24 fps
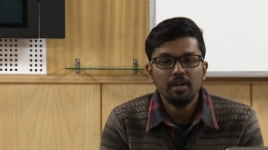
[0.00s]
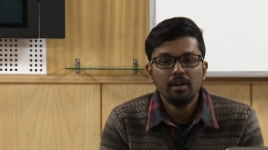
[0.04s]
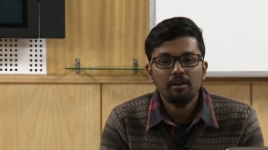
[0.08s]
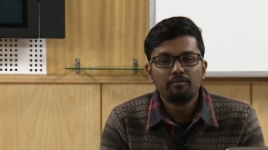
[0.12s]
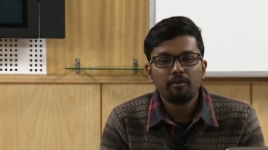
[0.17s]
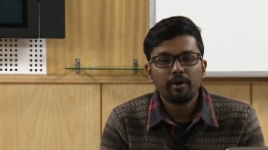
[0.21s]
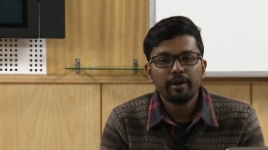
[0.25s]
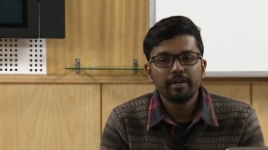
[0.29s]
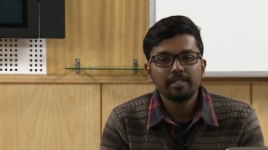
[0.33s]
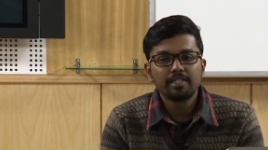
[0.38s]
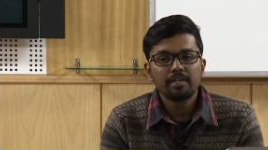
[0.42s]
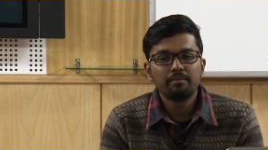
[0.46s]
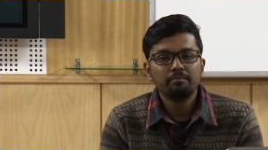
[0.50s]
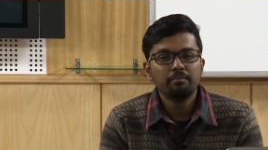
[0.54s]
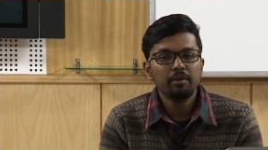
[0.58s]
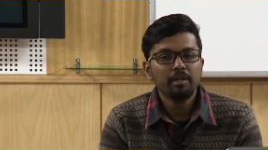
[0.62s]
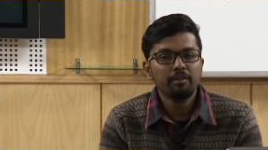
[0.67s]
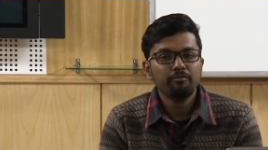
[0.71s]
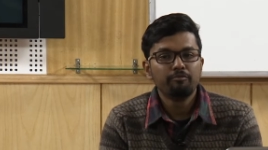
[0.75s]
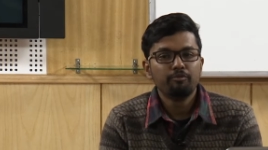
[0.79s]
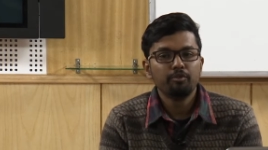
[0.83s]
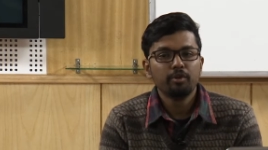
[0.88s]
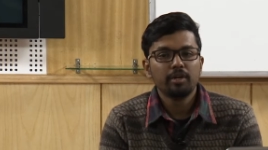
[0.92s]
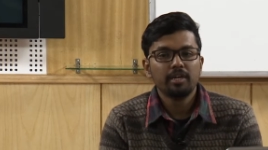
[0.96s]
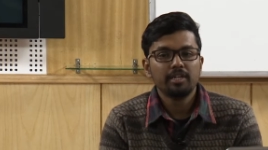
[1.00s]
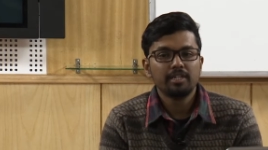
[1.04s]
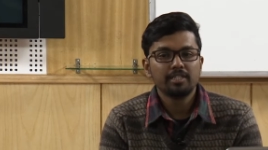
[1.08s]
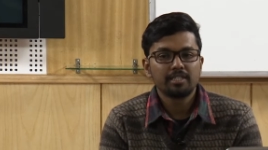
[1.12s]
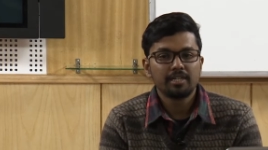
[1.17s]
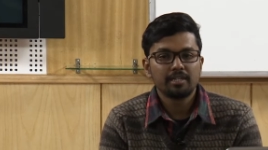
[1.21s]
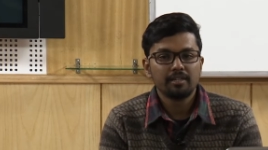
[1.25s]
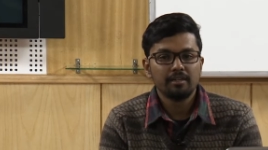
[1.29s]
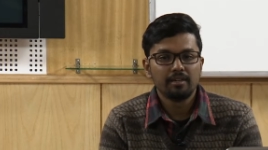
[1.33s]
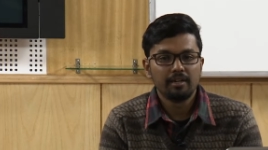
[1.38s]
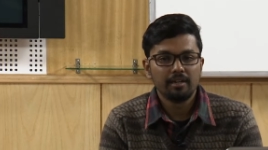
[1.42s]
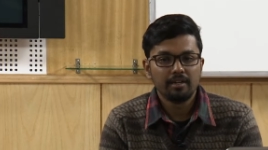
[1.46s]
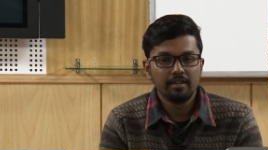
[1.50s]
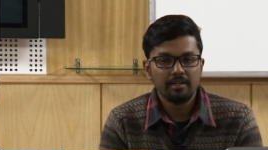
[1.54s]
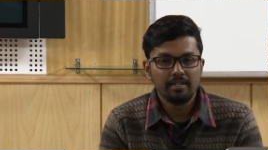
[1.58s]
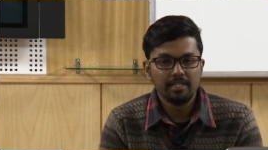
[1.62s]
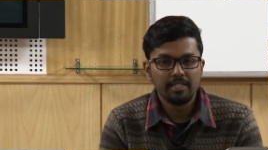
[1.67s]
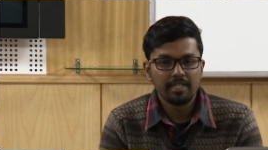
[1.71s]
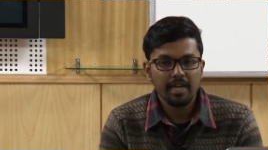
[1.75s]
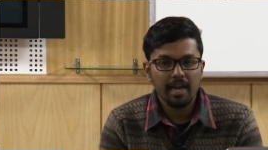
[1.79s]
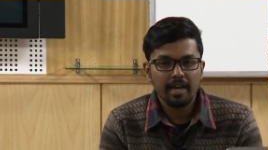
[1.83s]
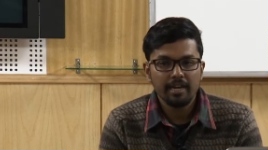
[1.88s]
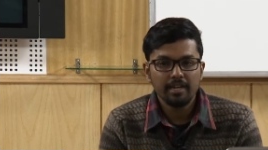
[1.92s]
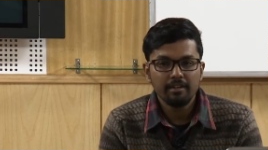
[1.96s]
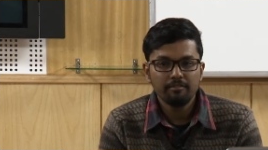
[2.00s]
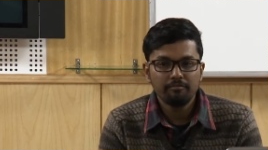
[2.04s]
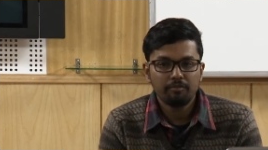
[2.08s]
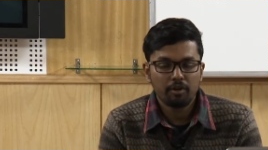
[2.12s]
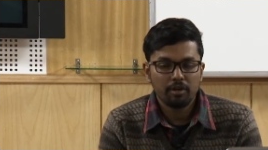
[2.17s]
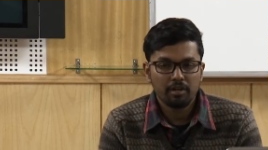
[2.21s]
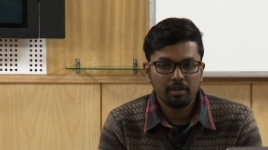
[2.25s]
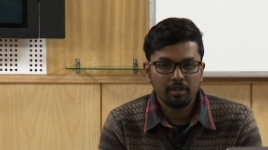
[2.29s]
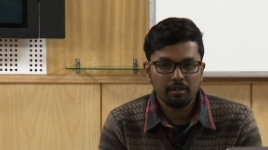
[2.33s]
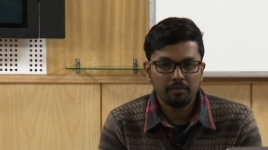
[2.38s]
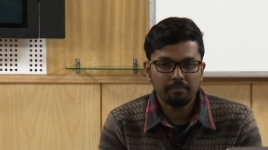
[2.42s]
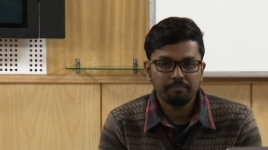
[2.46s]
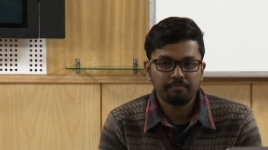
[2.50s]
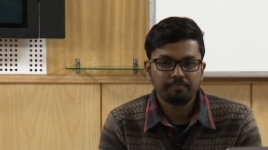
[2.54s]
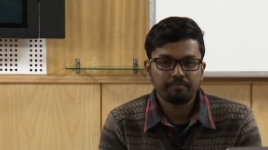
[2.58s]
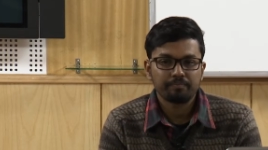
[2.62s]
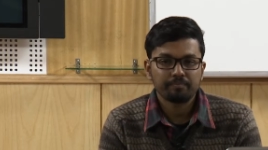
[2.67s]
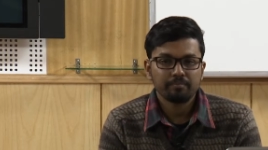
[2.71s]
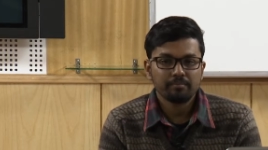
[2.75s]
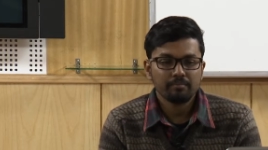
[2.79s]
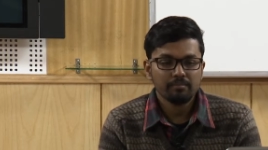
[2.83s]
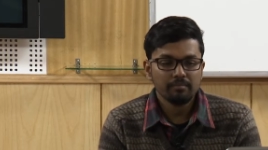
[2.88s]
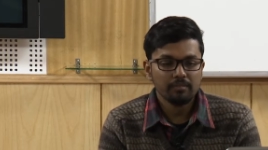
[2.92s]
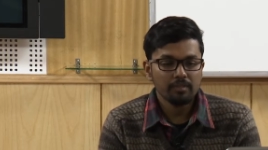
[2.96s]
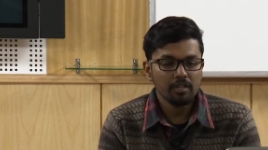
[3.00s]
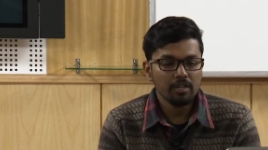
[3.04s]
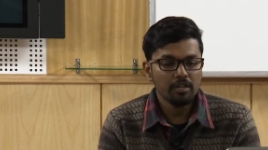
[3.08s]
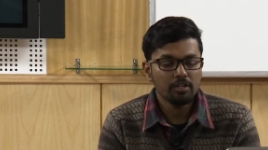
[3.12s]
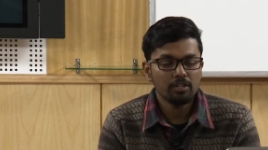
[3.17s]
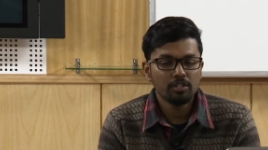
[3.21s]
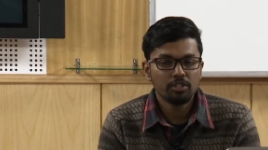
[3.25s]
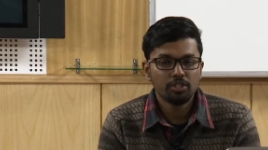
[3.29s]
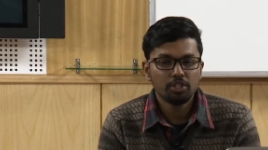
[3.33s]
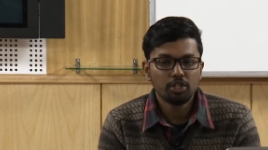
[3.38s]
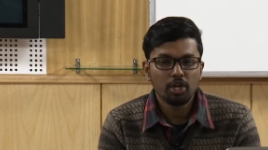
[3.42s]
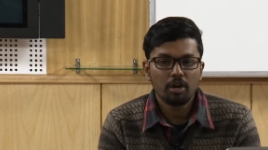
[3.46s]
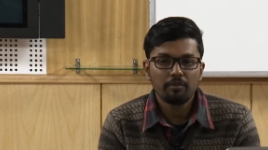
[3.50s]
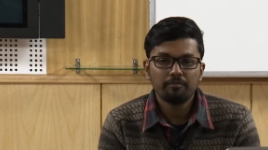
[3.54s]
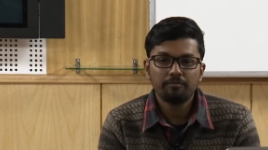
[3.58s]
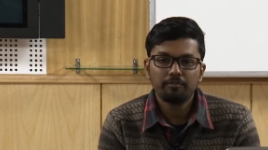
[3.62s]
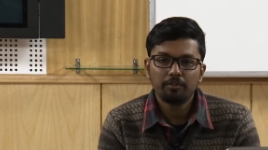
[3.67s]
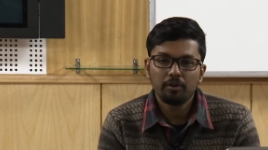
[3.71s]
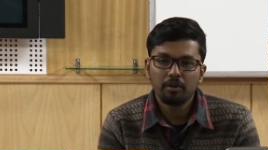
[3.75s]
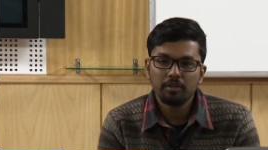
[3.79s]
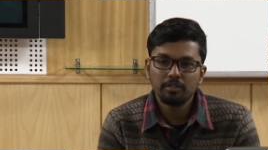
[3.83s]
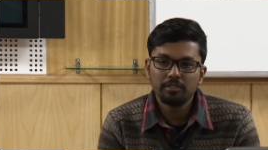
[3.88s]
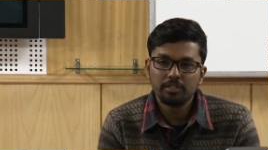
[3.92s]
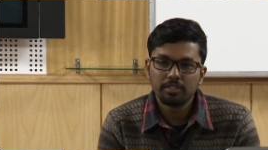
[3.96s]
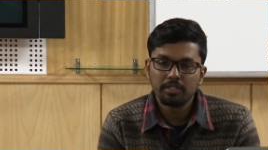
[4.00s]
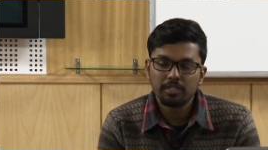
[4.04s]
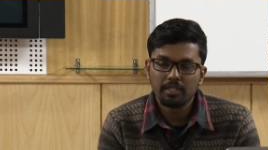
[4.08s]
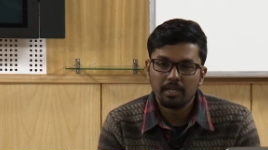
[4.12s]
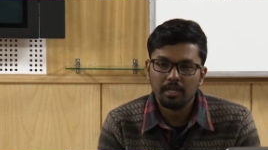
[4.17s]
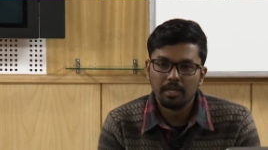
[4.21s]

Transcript: For example, if we are designing for a shop front's